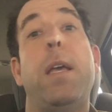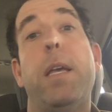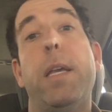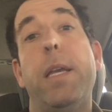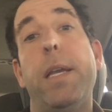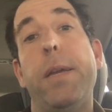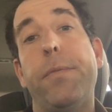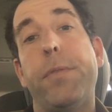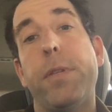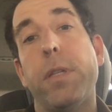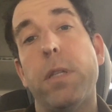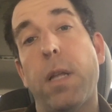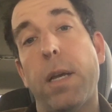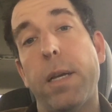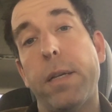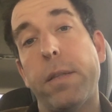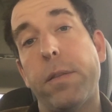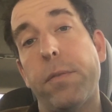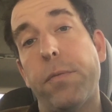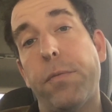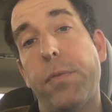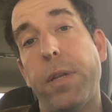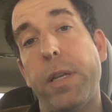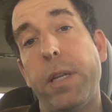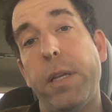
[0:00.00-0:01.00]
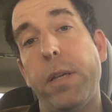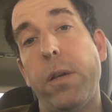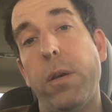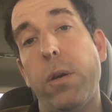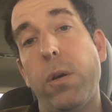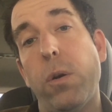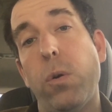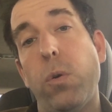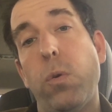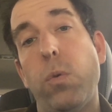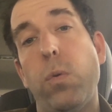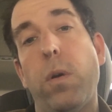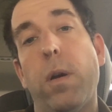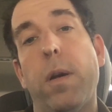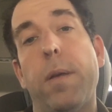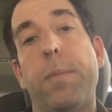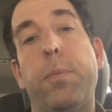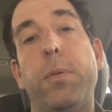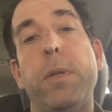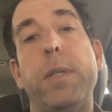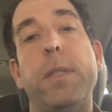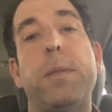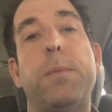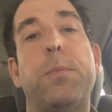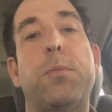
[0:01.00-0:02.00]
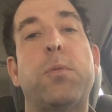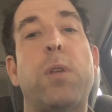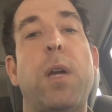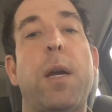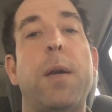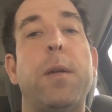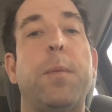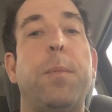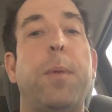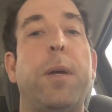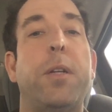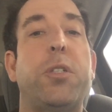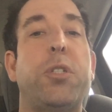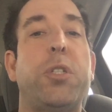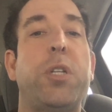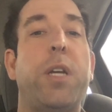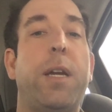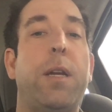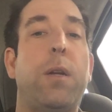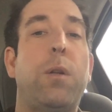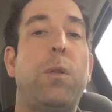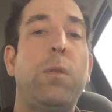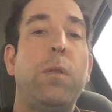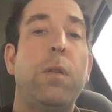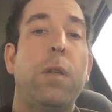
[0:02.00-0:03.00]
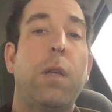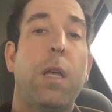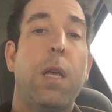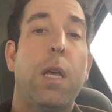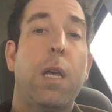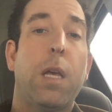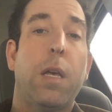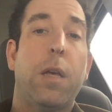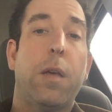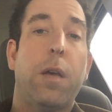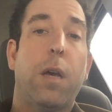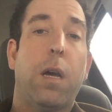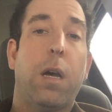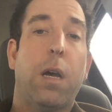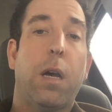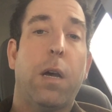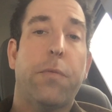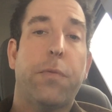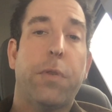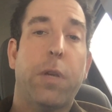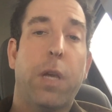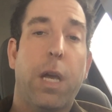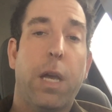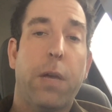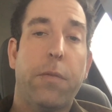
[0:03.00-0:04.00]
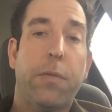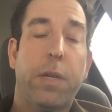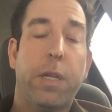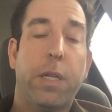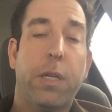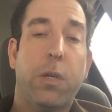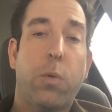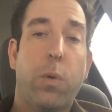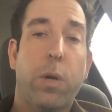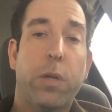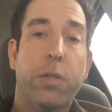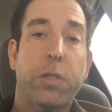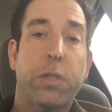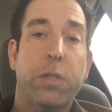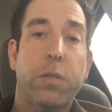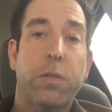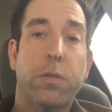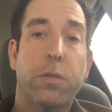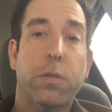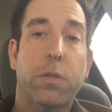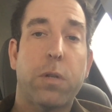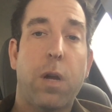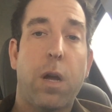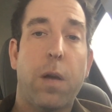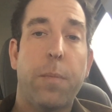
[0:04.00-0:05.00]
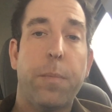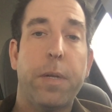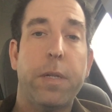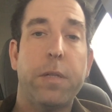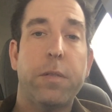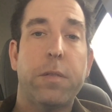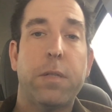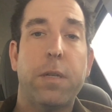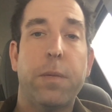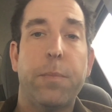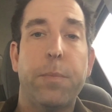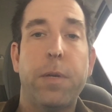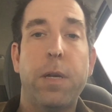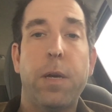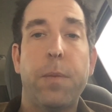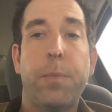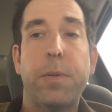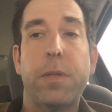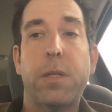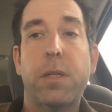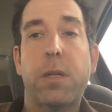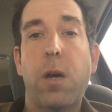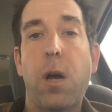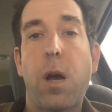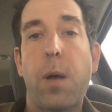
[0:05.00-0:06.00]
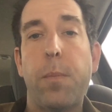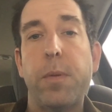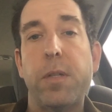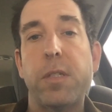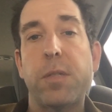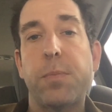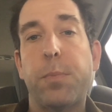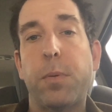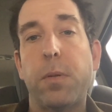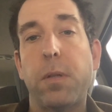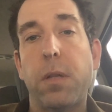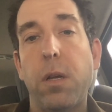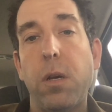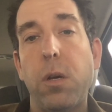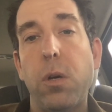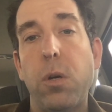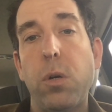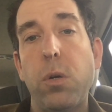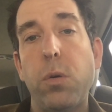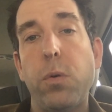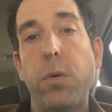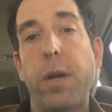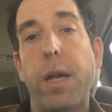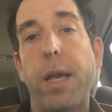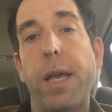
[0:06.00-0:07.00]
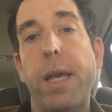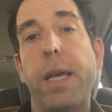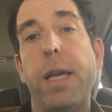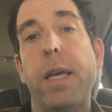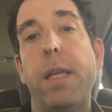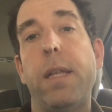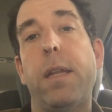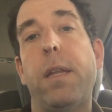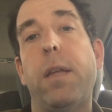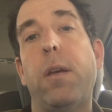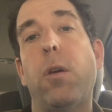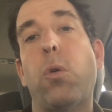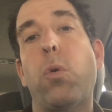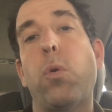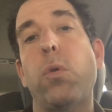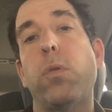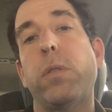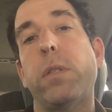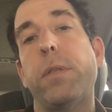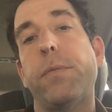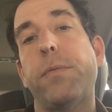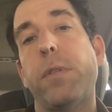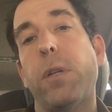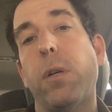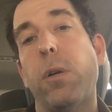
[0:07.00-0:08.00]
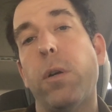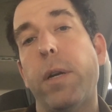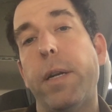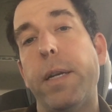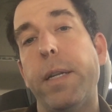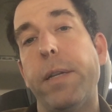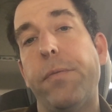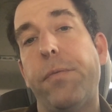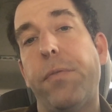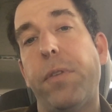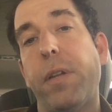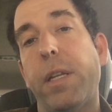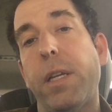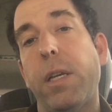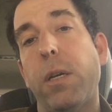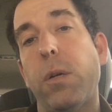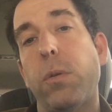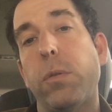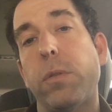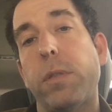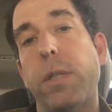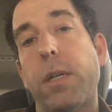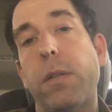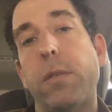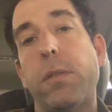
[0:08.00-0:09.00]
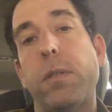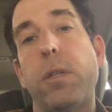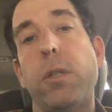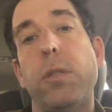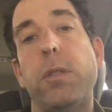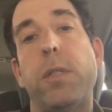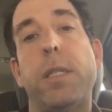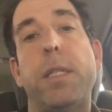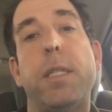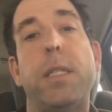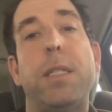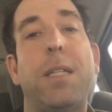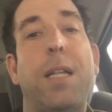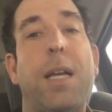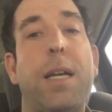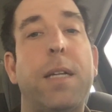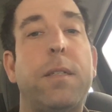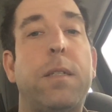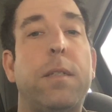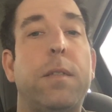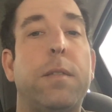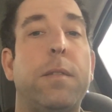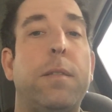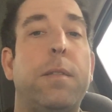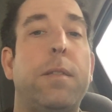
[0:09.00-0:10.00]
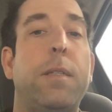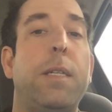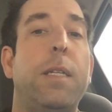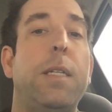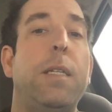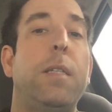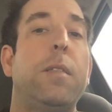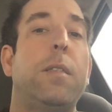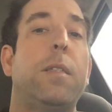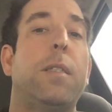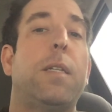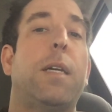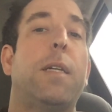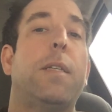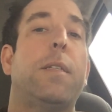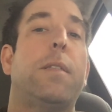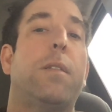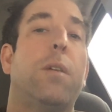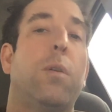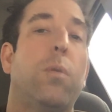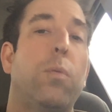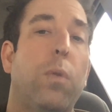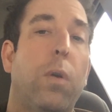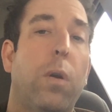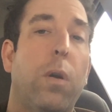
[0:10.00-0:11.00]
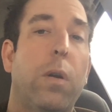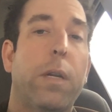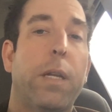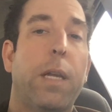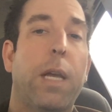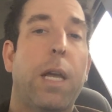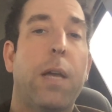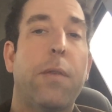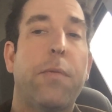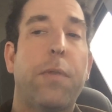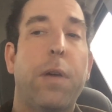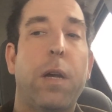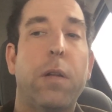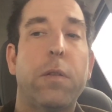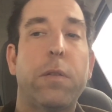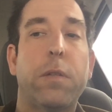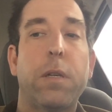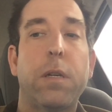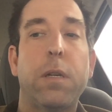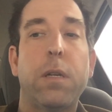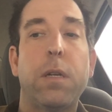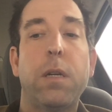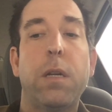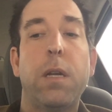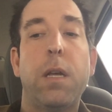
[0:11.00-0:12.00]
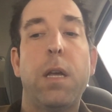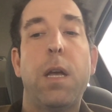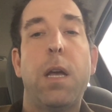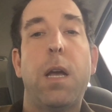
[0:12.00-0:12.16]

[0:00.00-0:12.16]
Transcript: If you like the video, please subscribe to my channel. If you have any questions or comments, hit me up in the comments below. And of course, if there are any videos out there that you'd like to see that I don't already have out there,